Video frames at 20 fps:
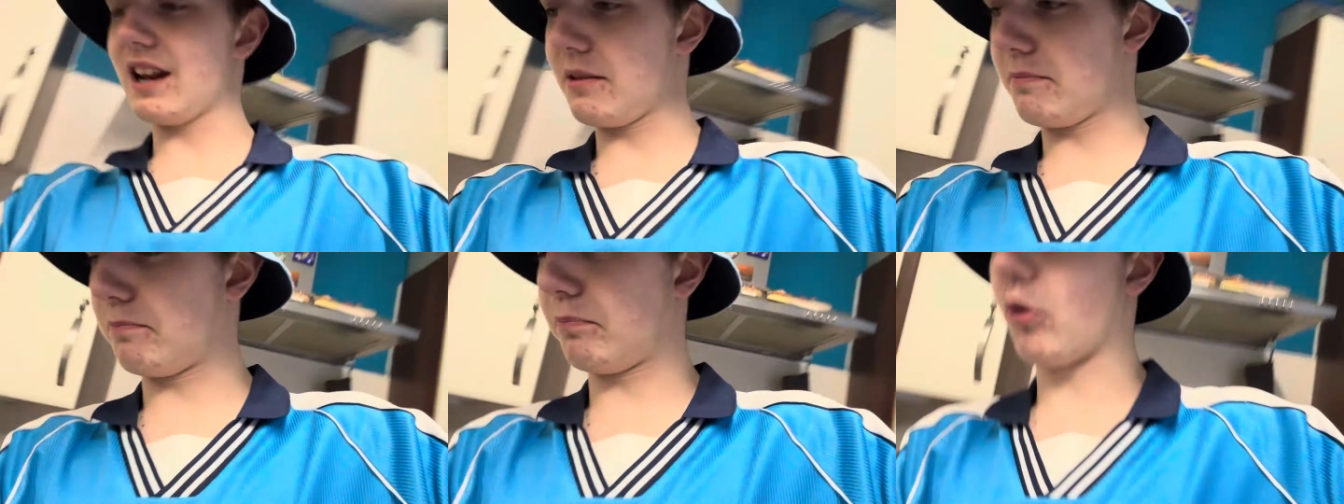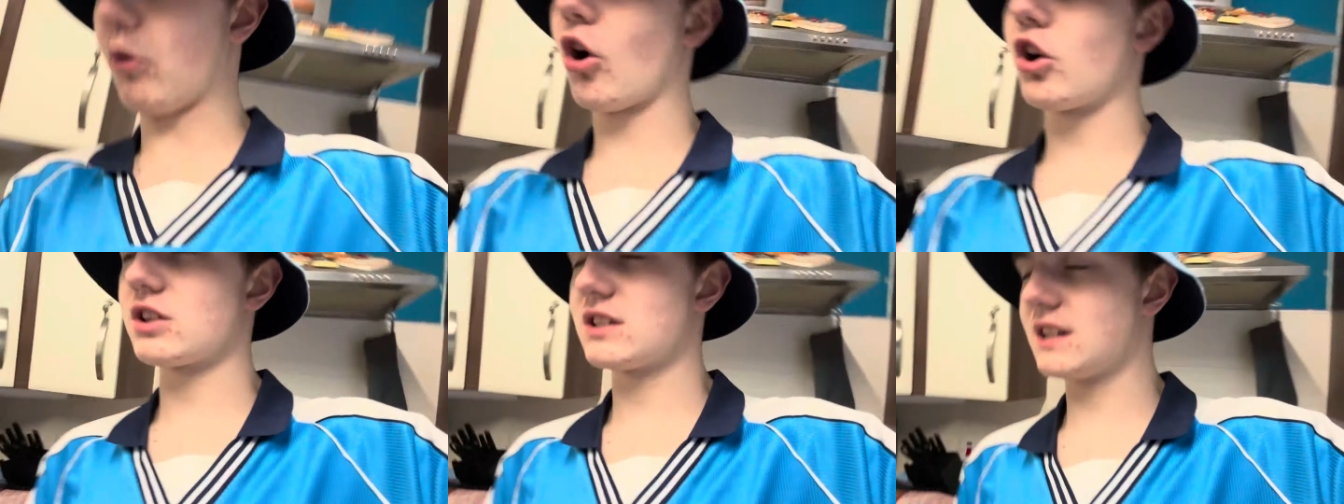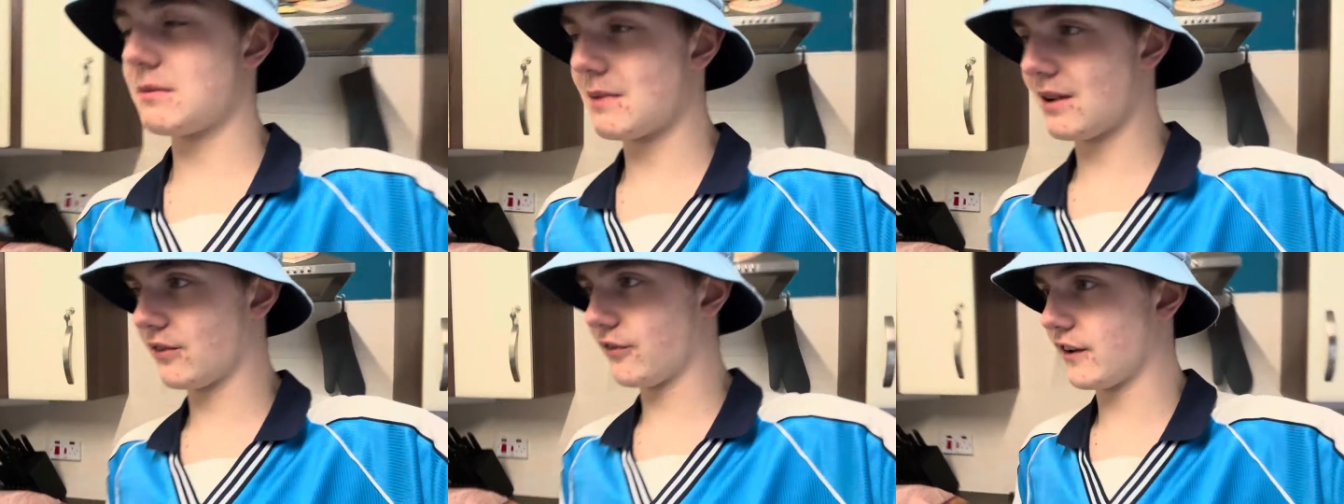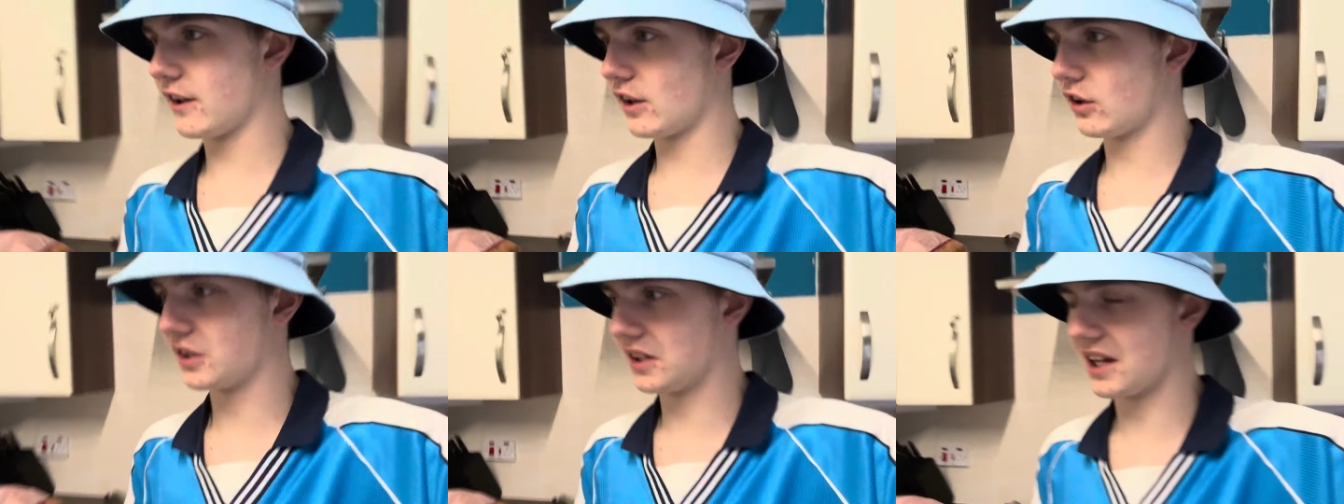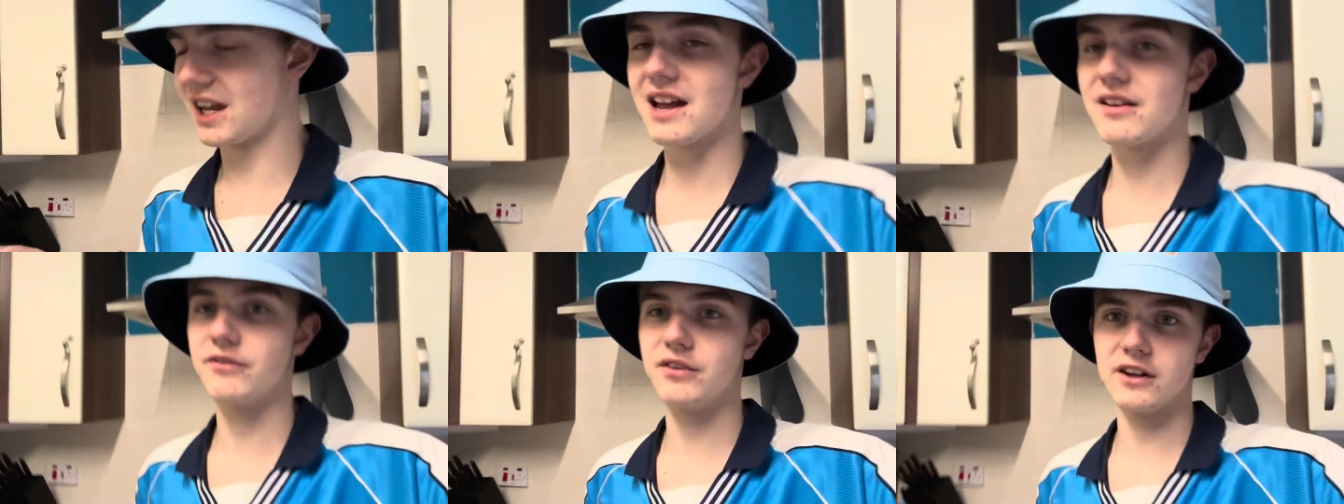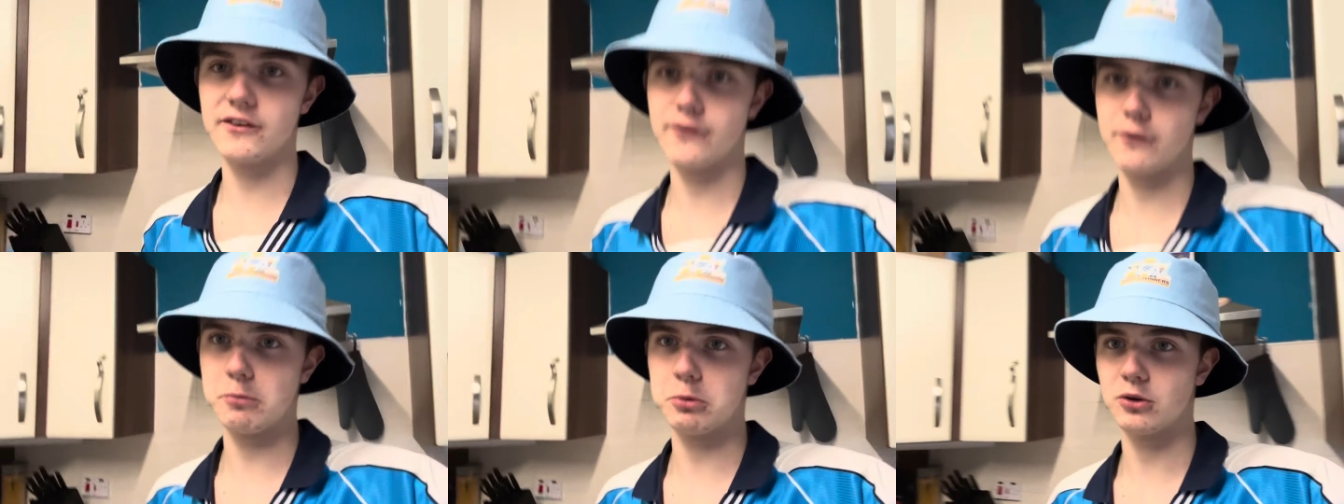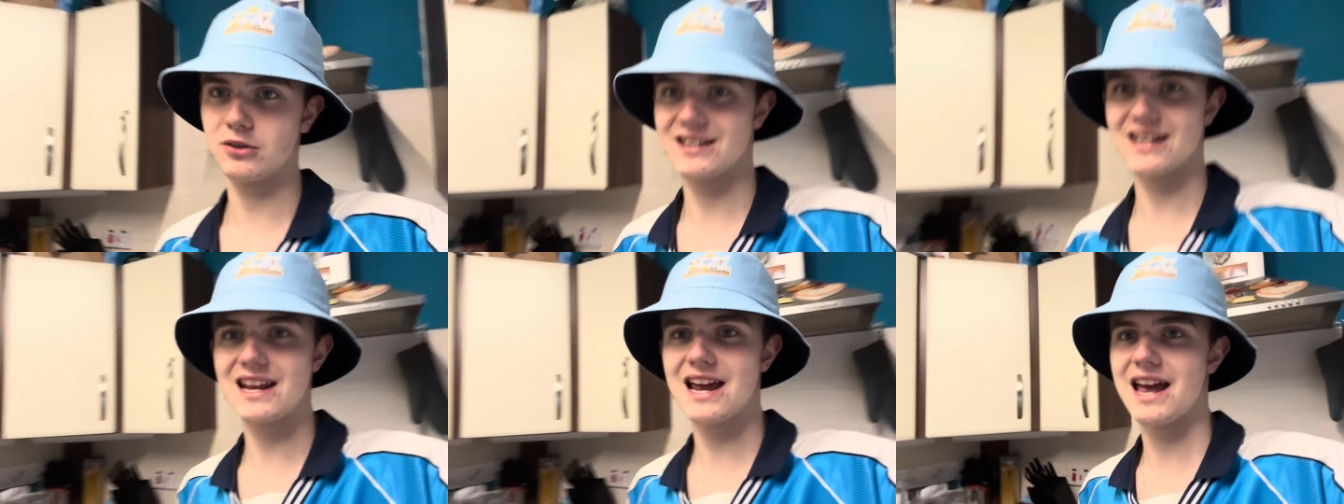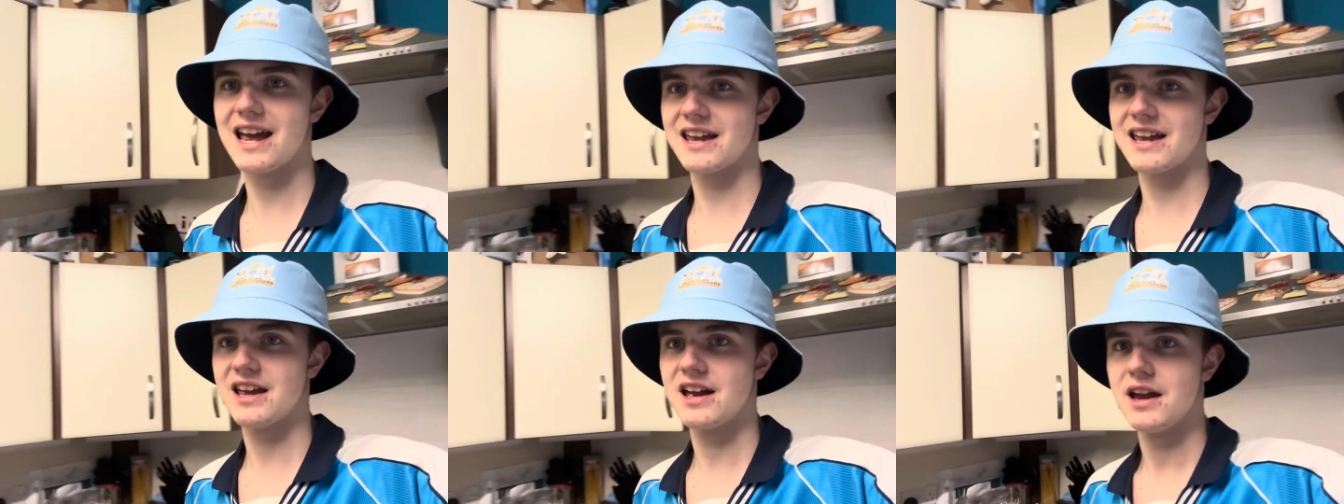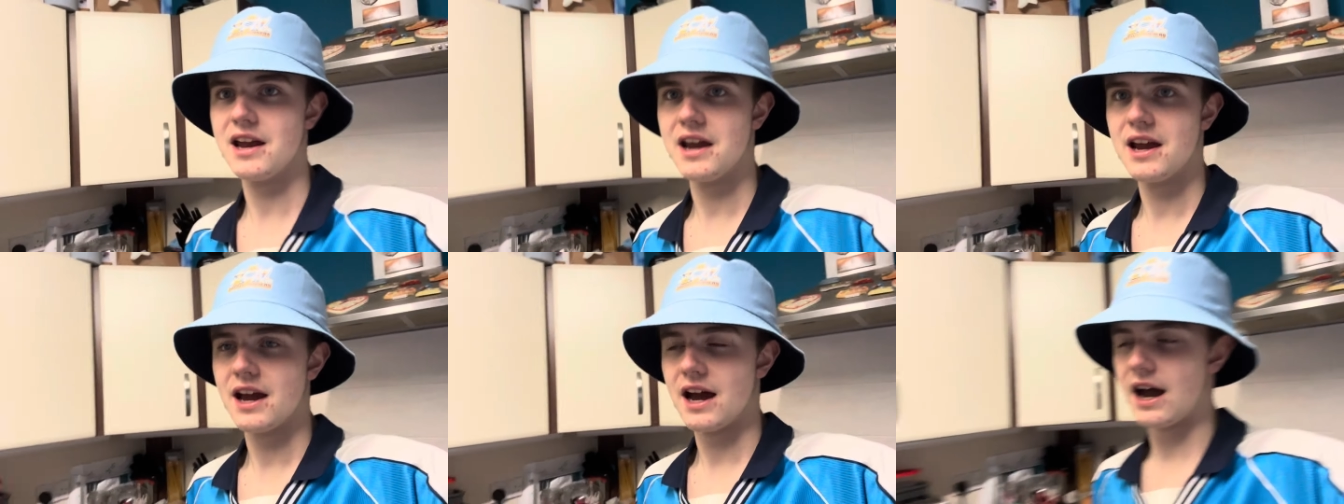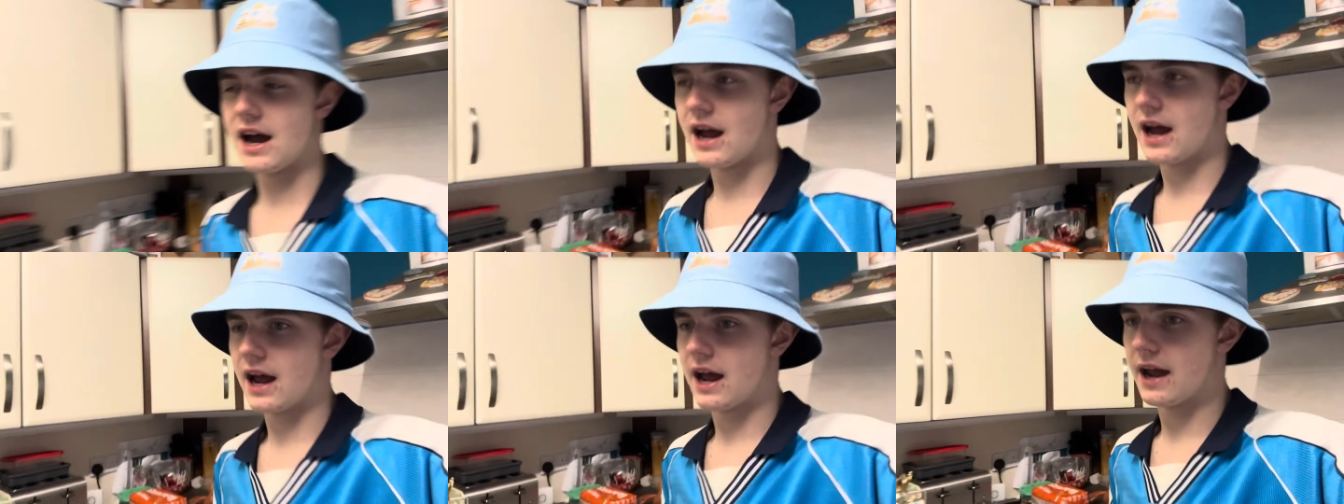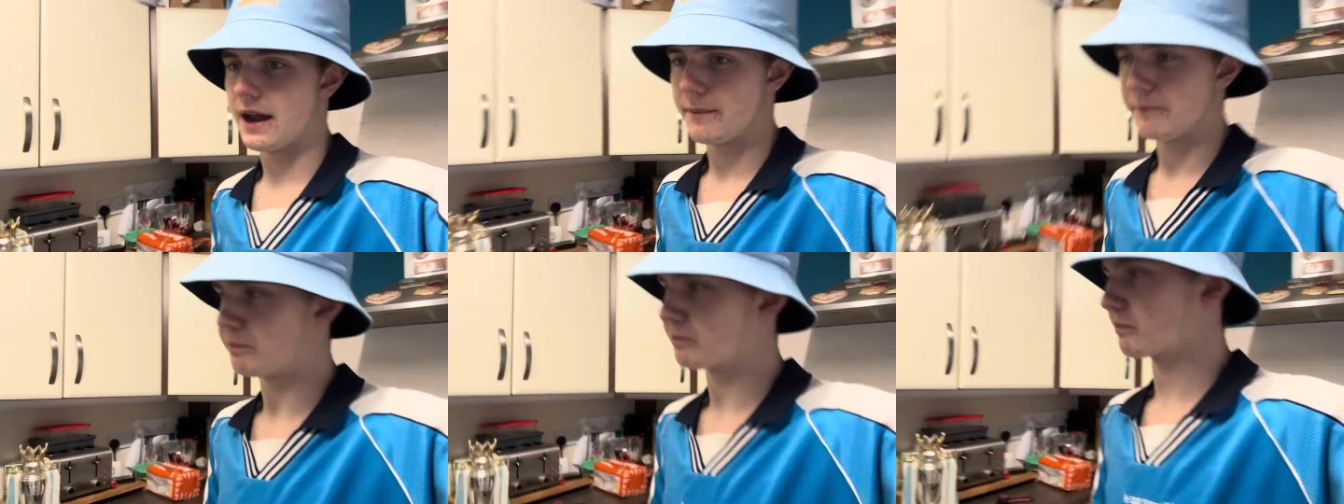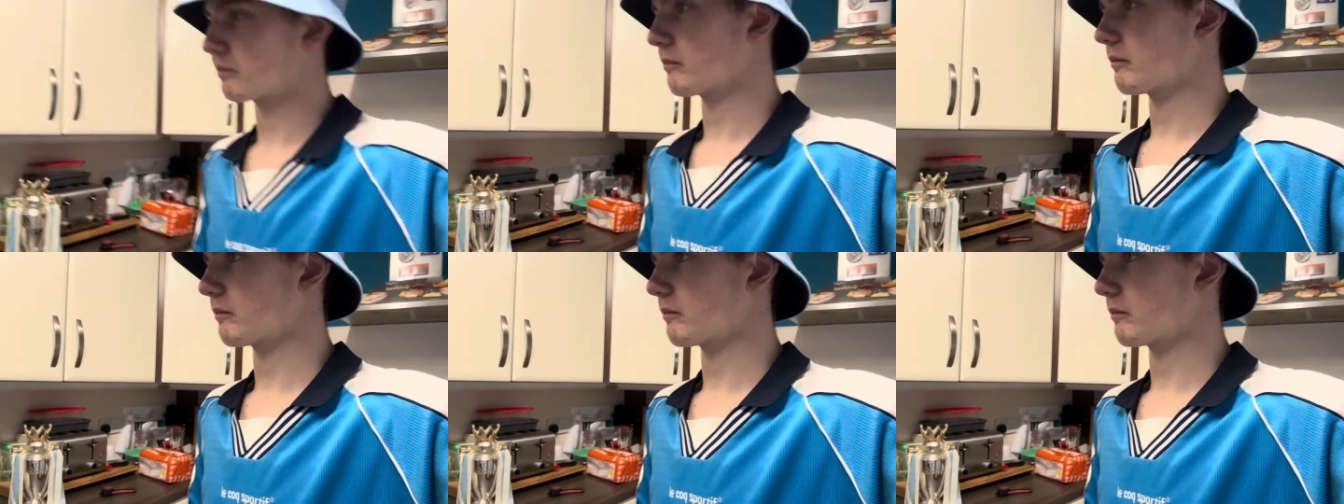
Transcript: he bossed the midfield again for Liverpool today. Um,